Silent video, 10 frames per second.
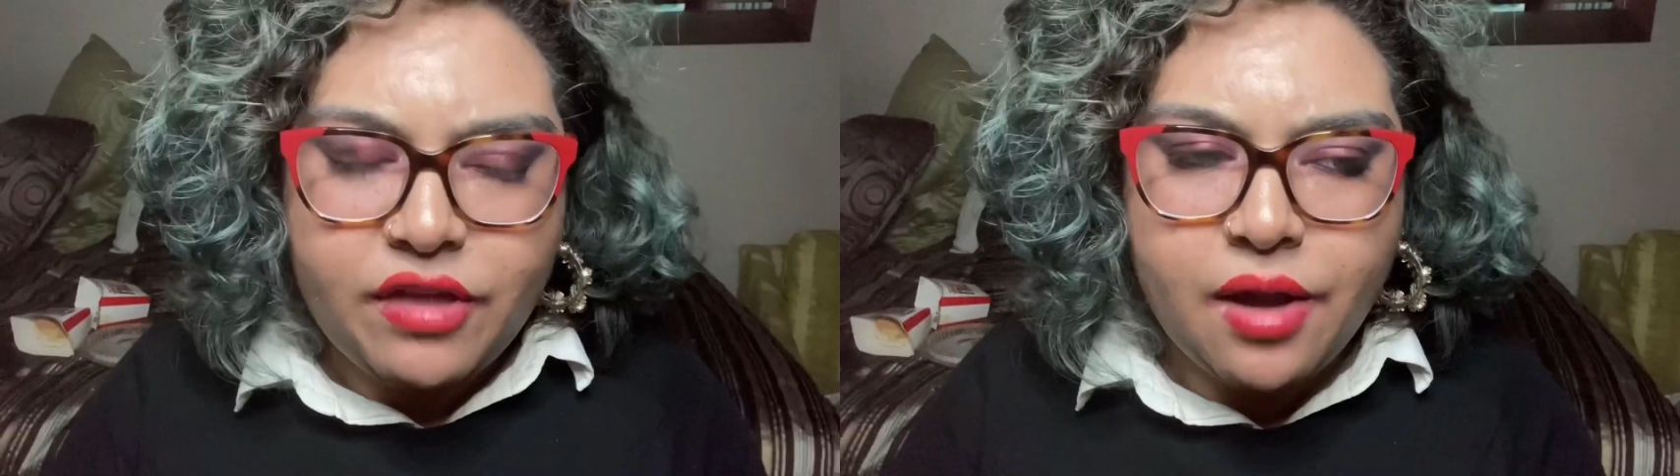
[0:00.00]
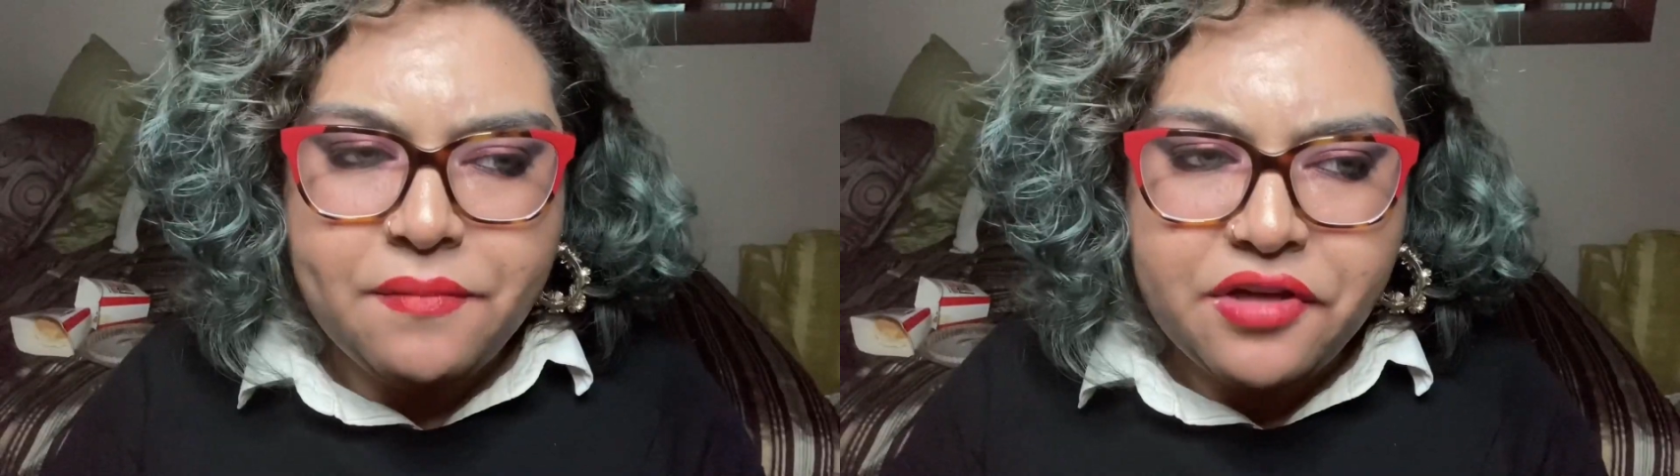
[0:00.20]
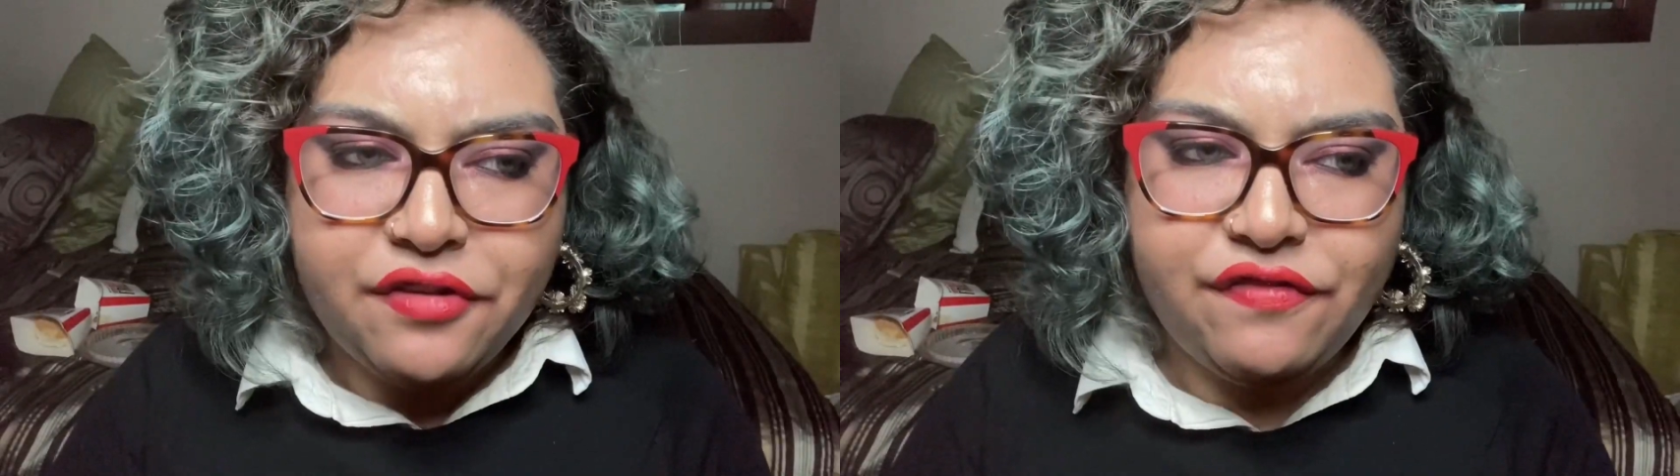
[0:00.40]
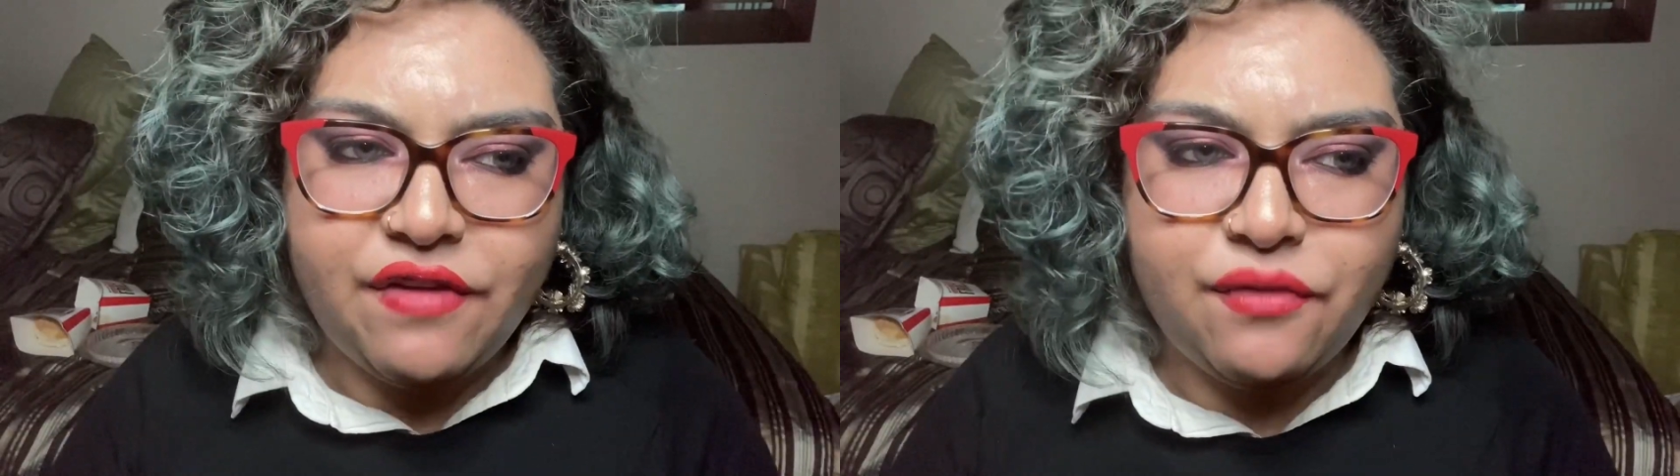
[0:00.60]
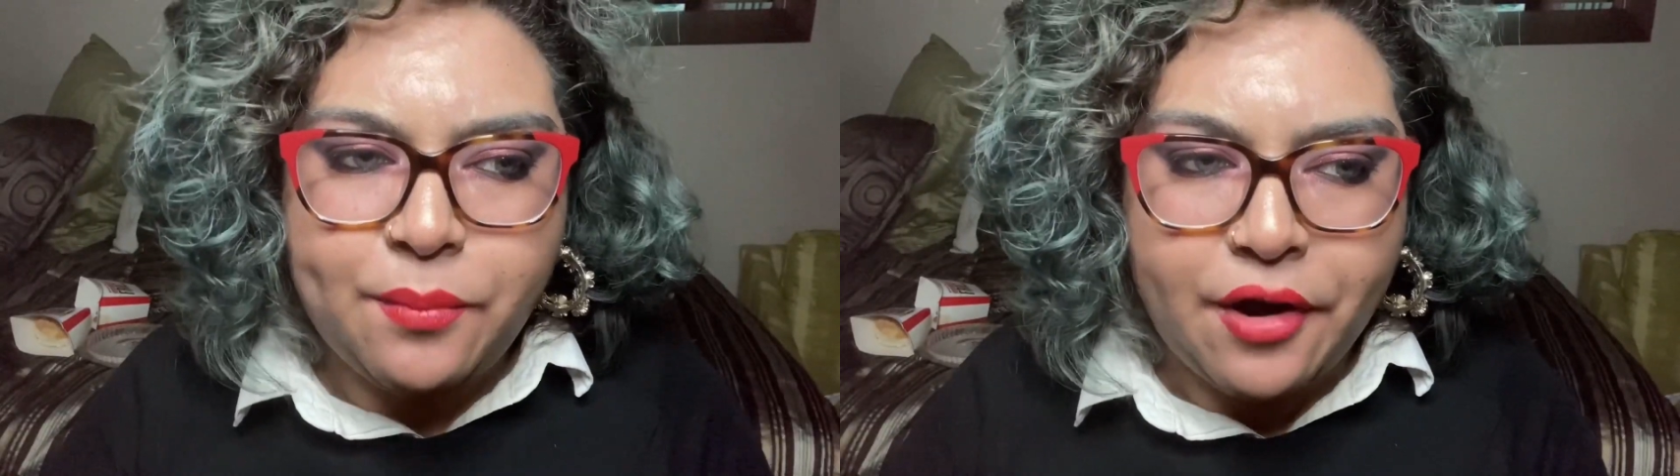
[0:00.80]
My other favorite
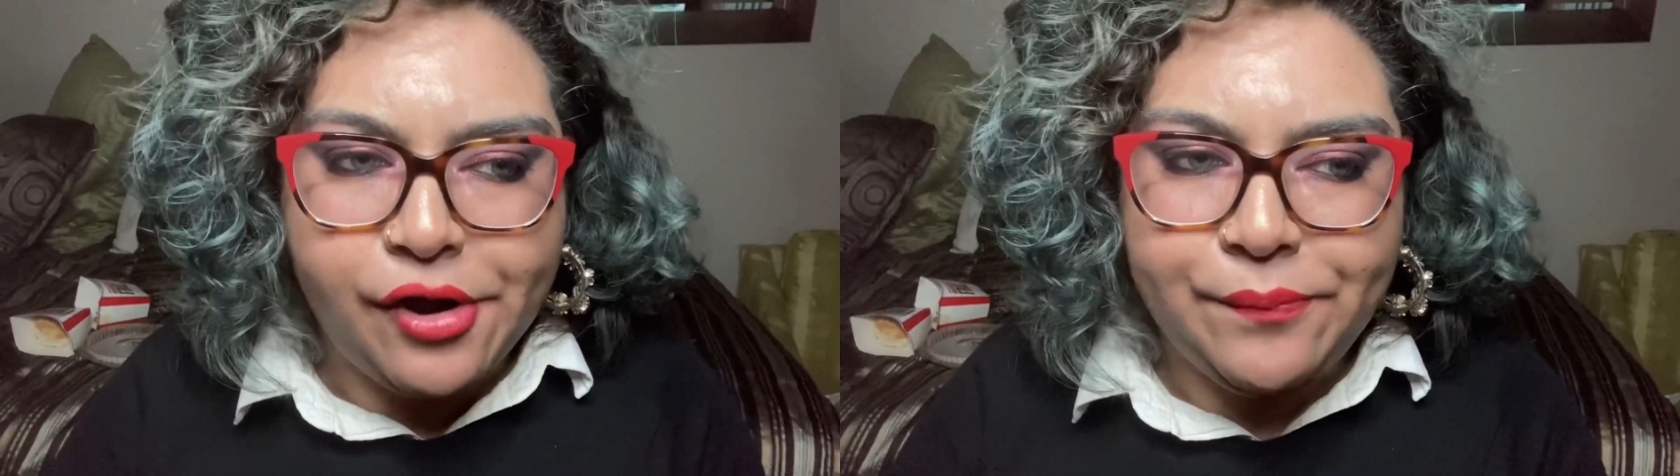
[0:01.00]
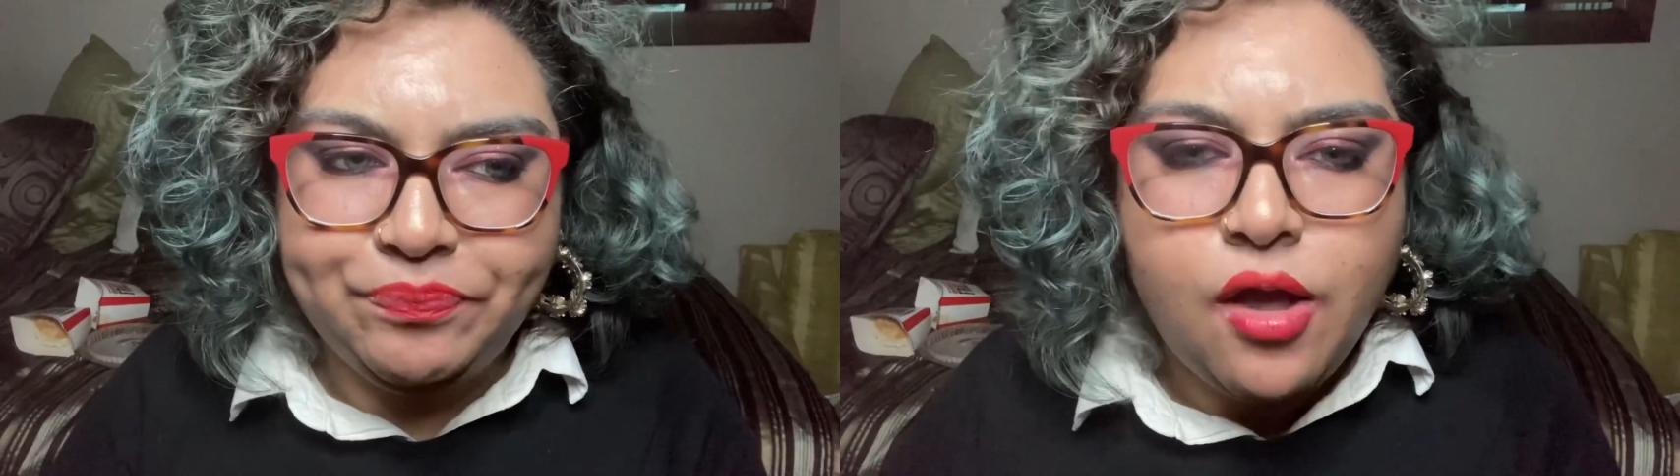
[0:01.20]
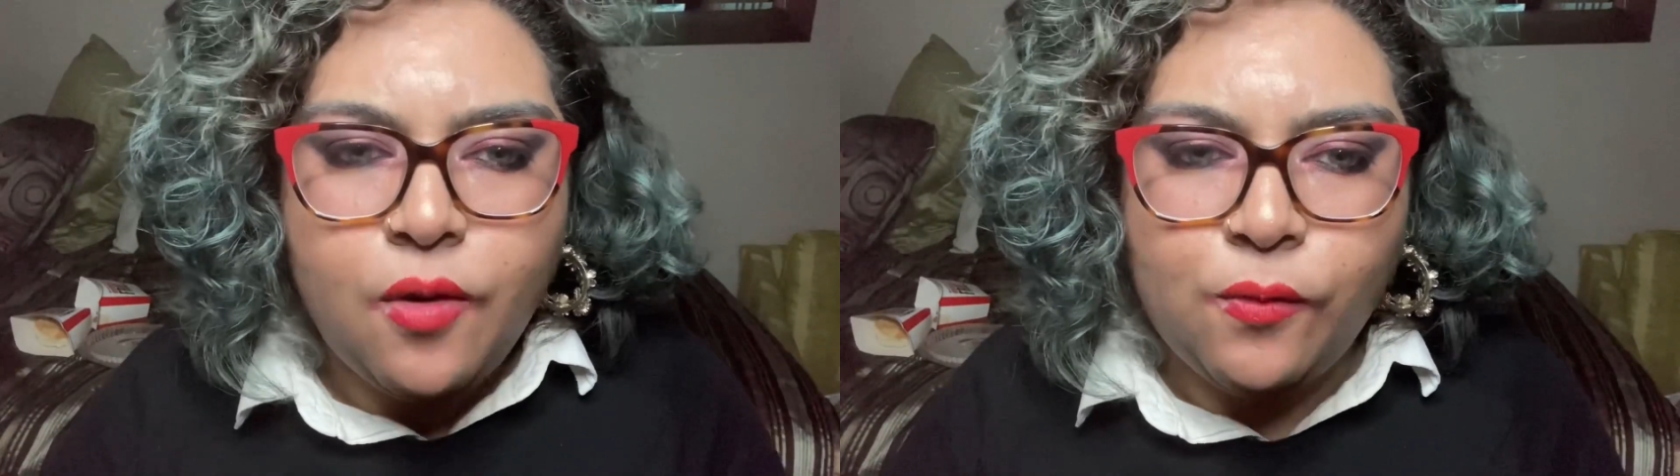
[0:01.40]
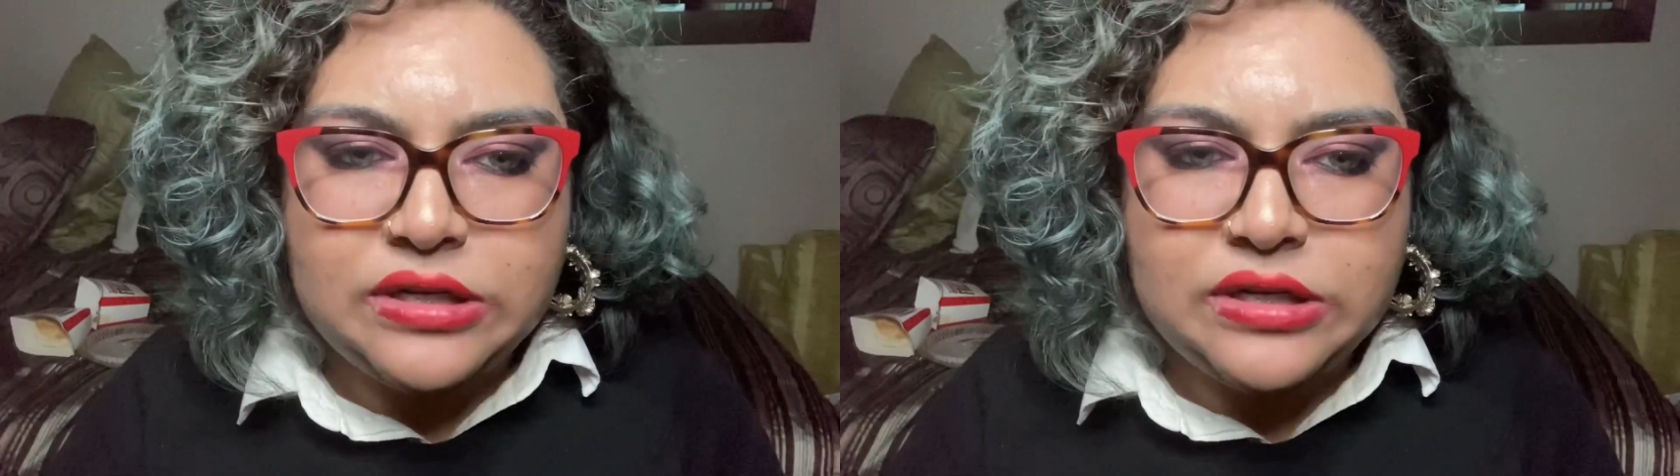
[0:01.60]
part was